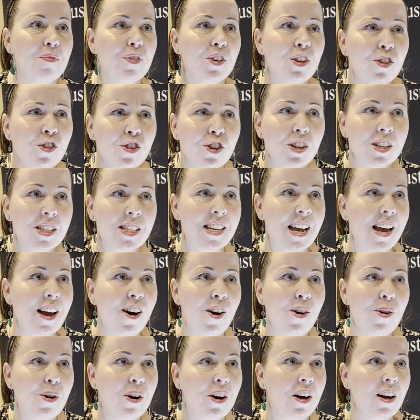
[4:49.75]
Lucas,
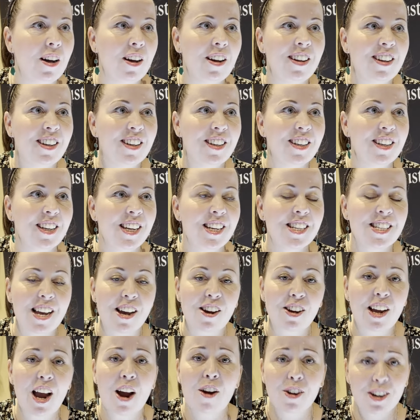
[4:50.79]
he's
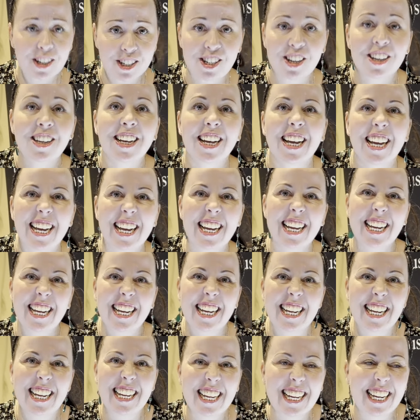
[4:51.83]
our character,
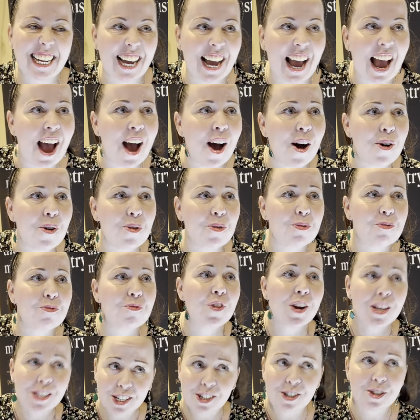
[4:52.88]
our
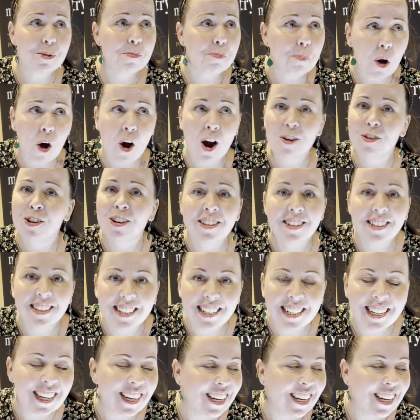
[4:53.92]
resident pirate.